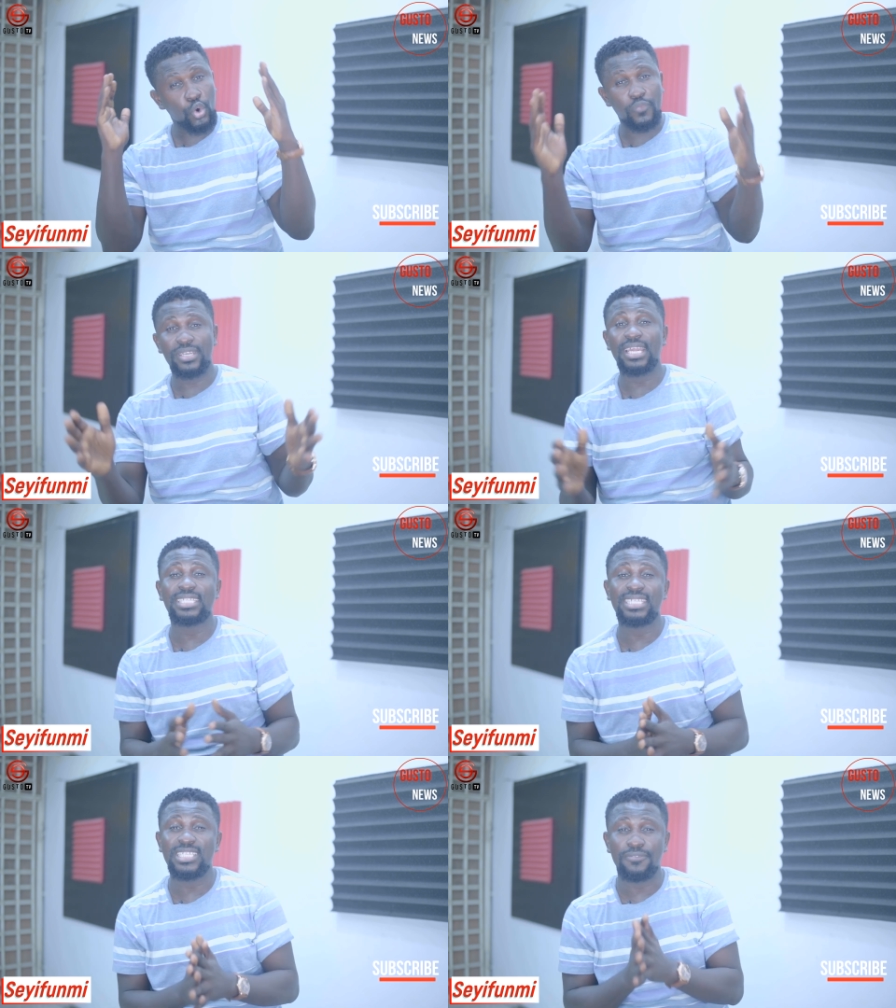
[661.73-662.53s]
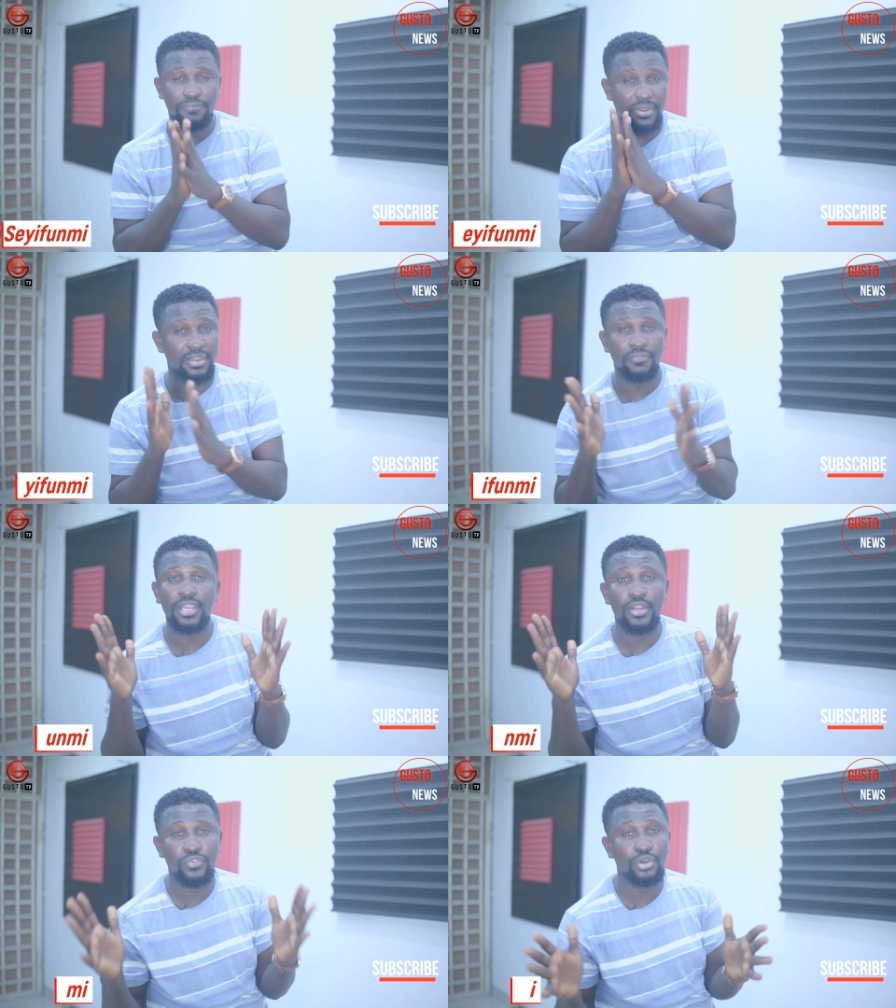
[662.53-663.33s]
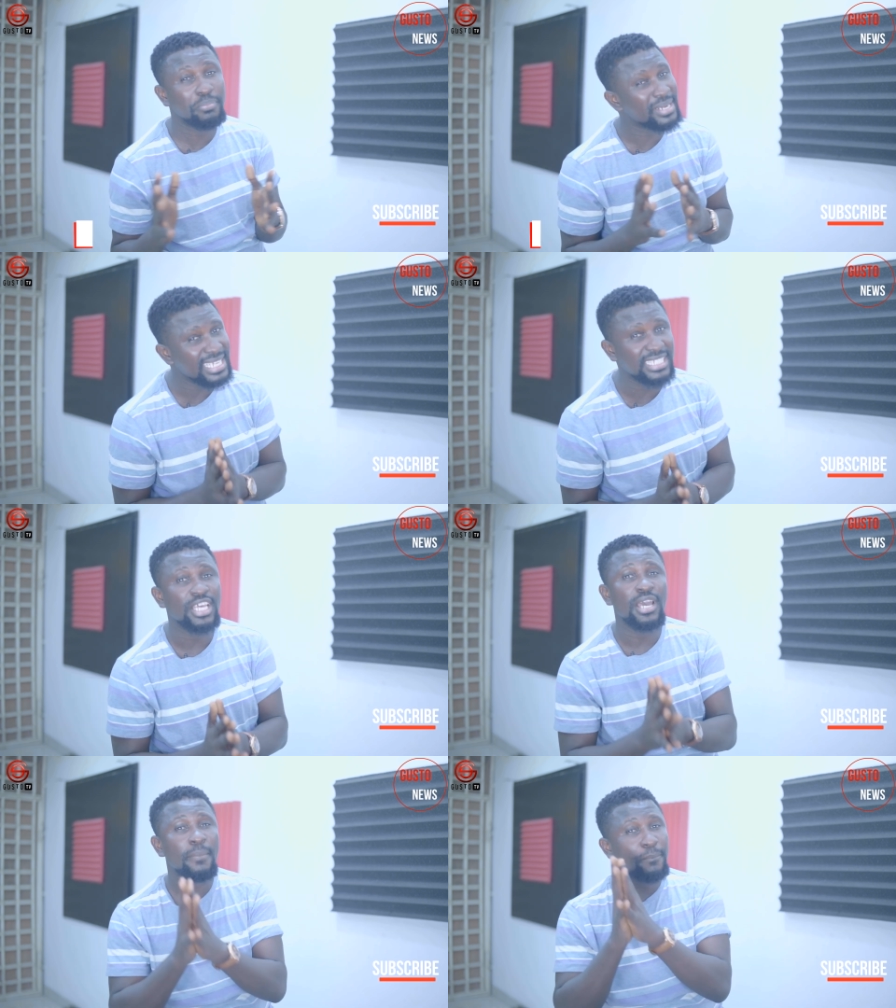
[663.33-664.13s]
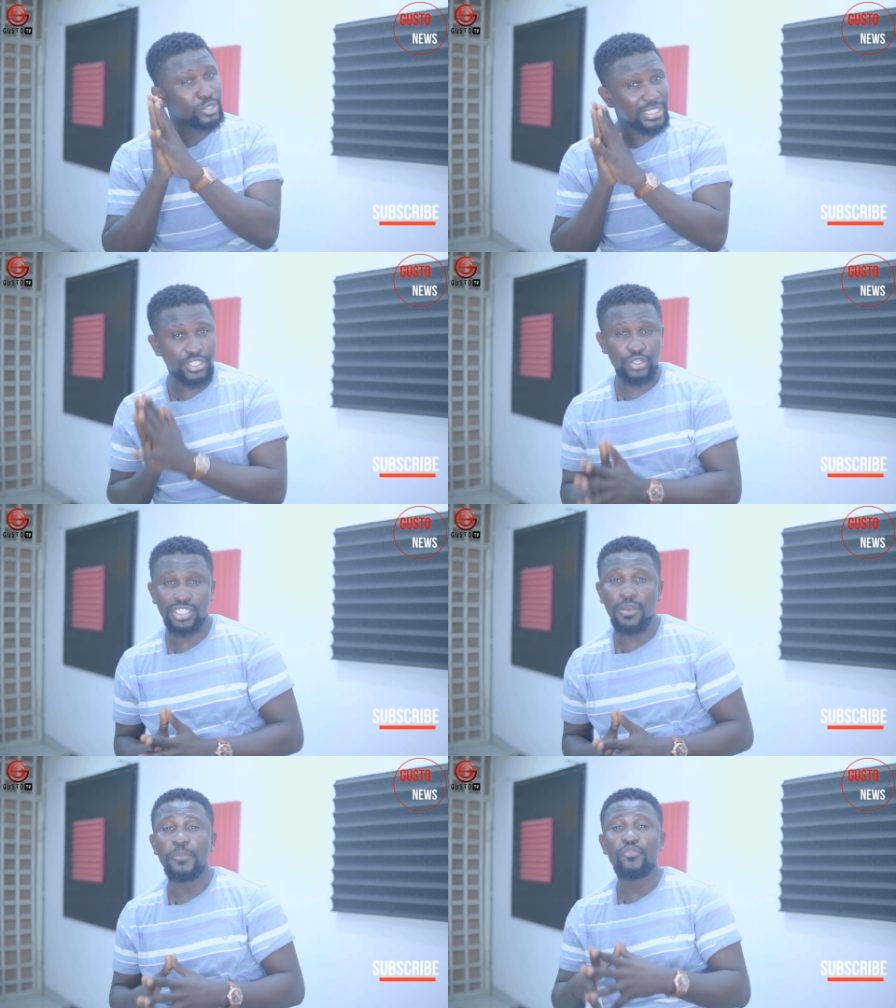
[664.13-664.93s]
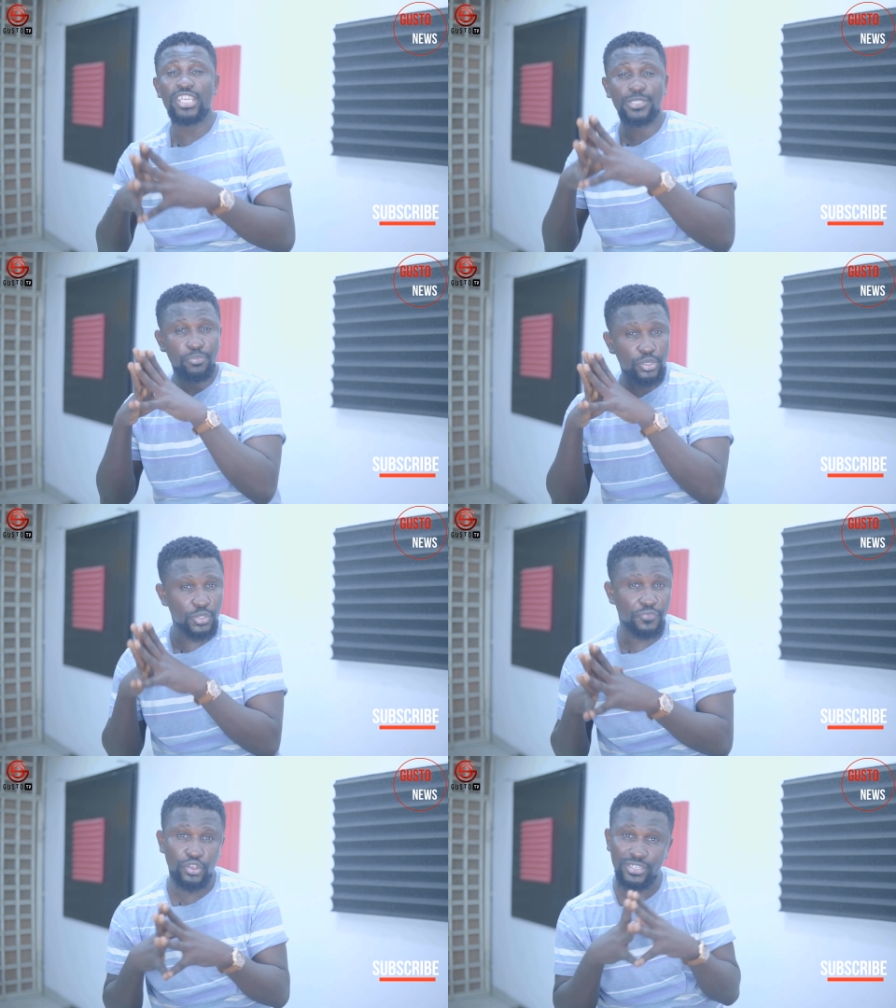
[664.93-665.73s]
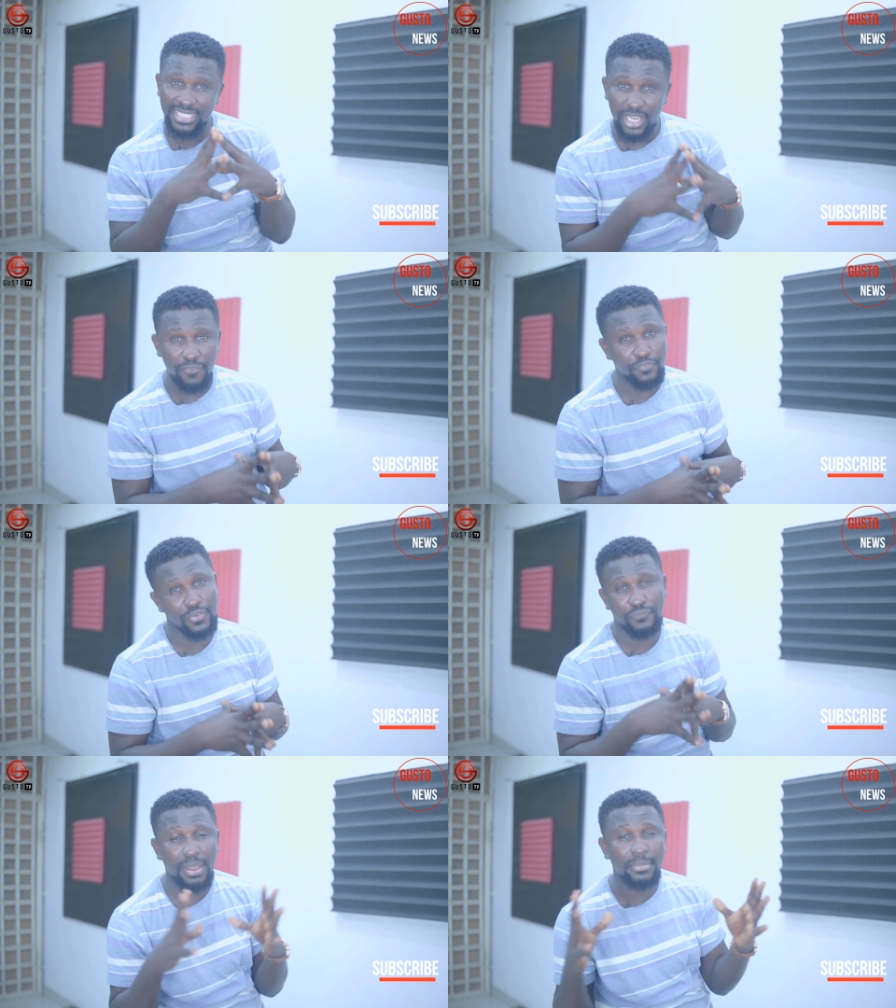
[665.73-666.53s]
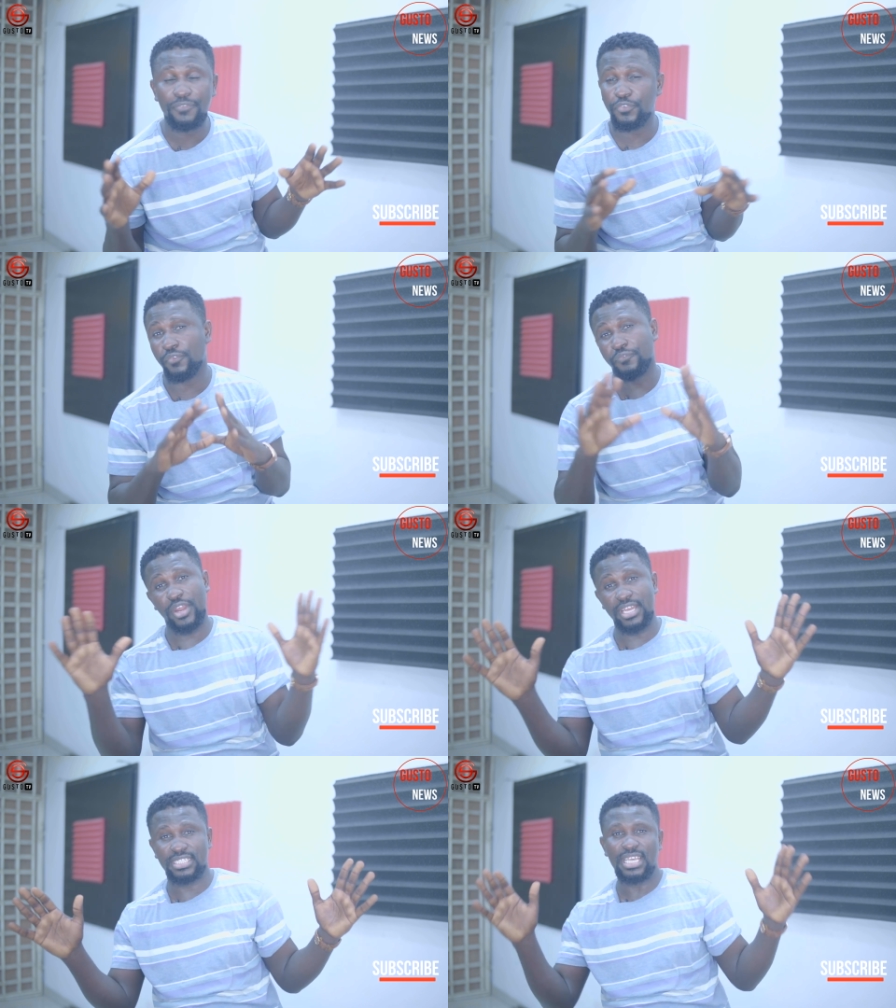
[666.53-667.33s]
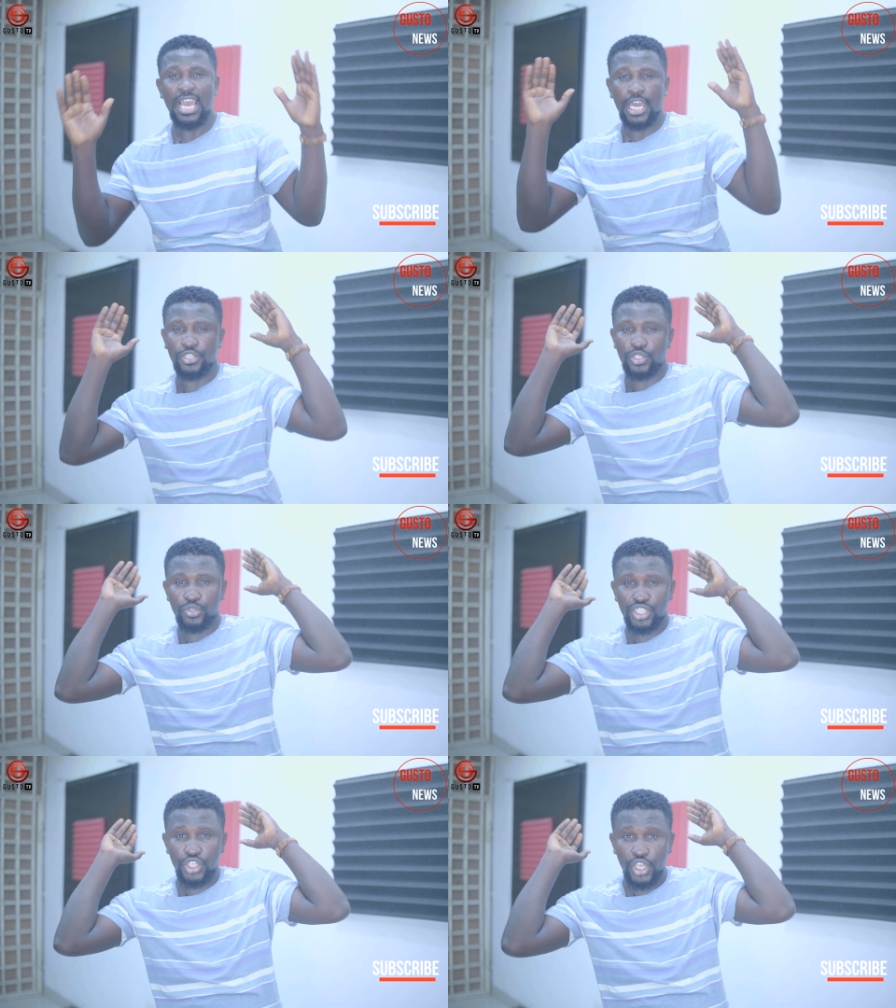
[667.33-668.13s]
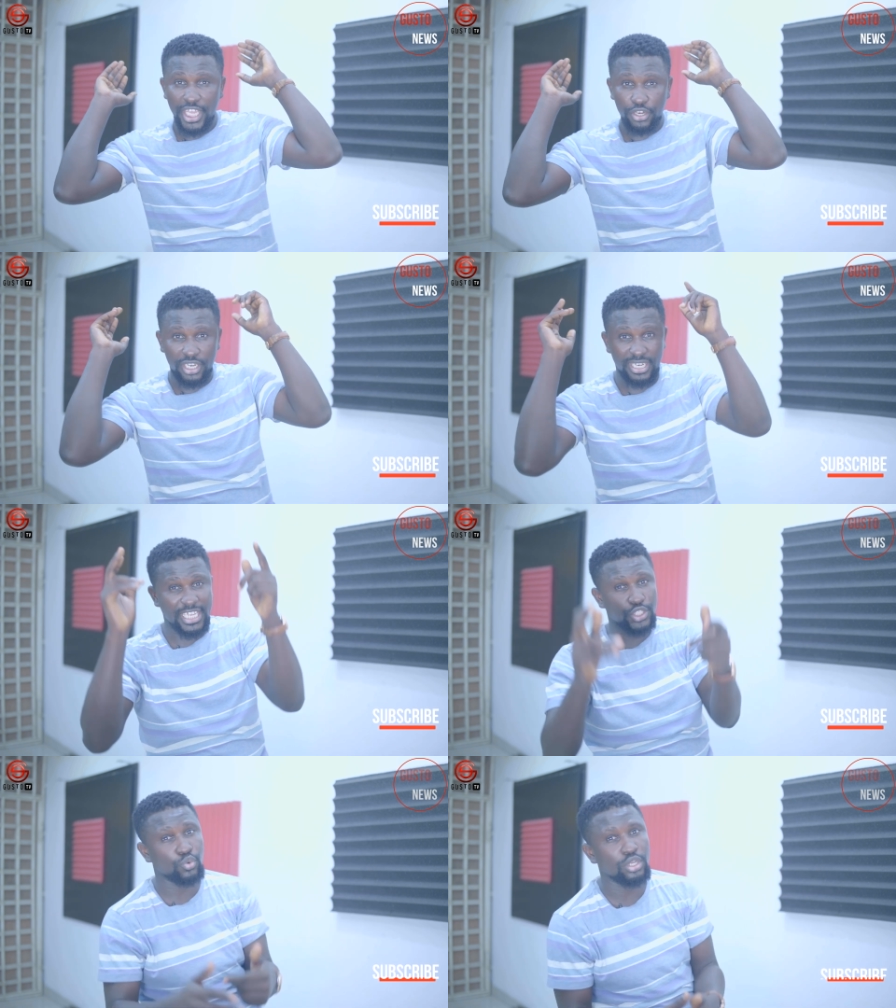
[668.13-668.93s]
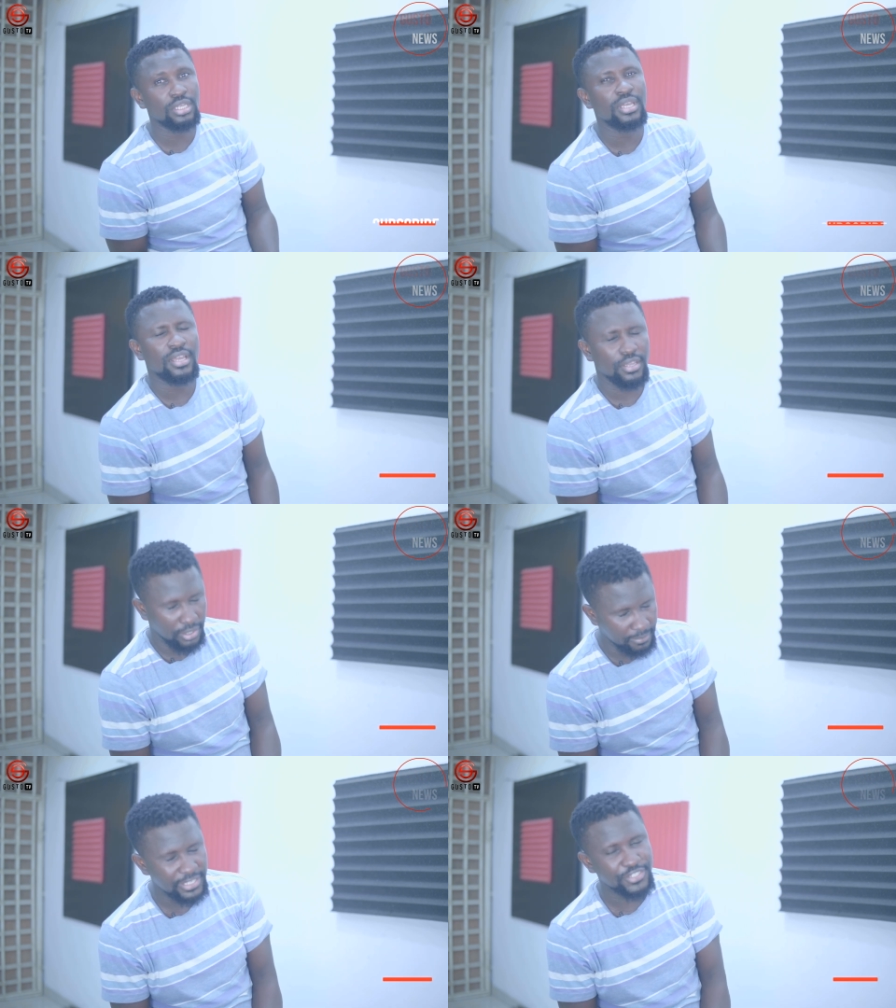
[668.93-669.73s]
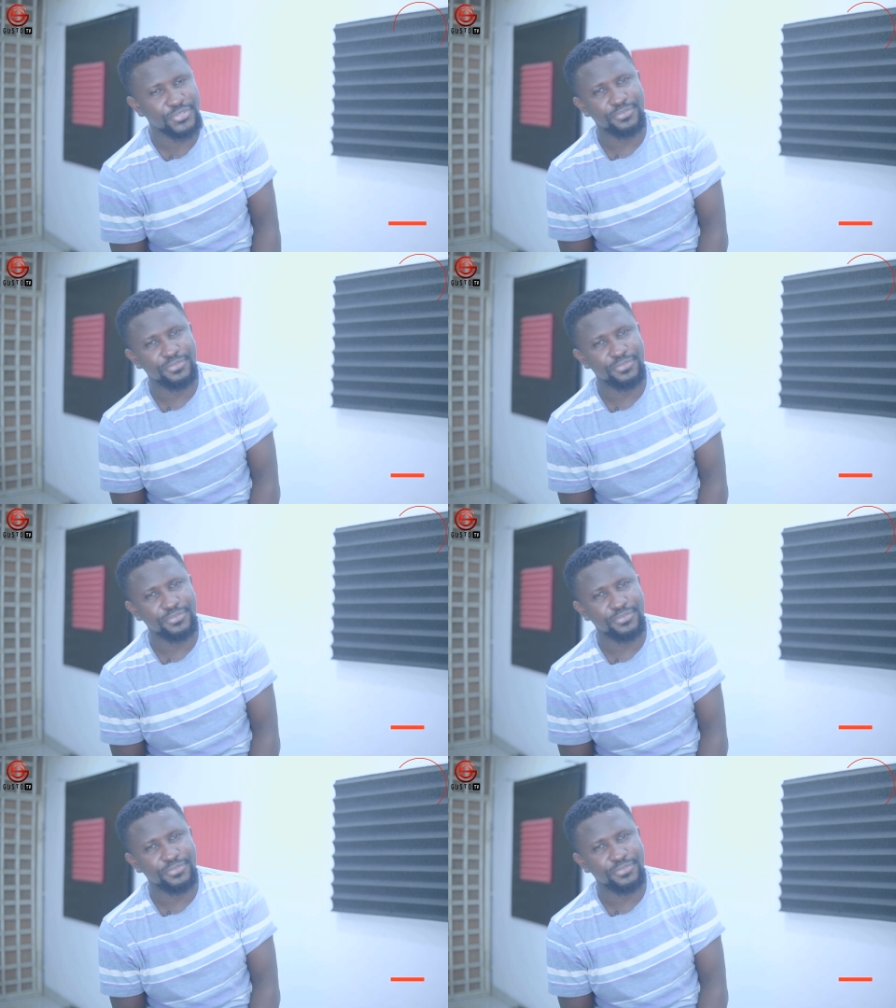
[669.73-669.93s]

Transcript: COVID-19 is very, very real. Please protect yourself. Be responsible for yourself, for your family, for your friends. And until we see you again on the next one, God bless